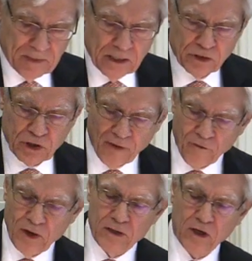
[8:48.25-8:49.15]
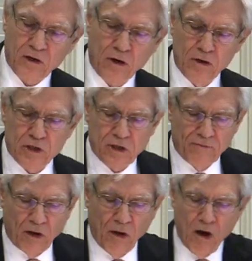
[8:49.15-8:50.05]
suffering the curse of
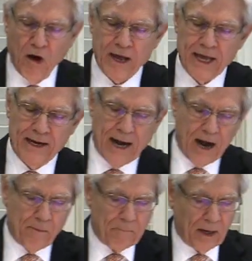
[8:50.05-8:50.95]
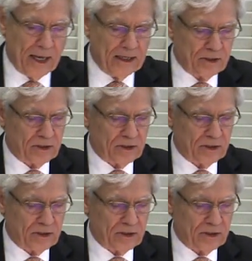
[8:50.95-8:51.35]
the law in our place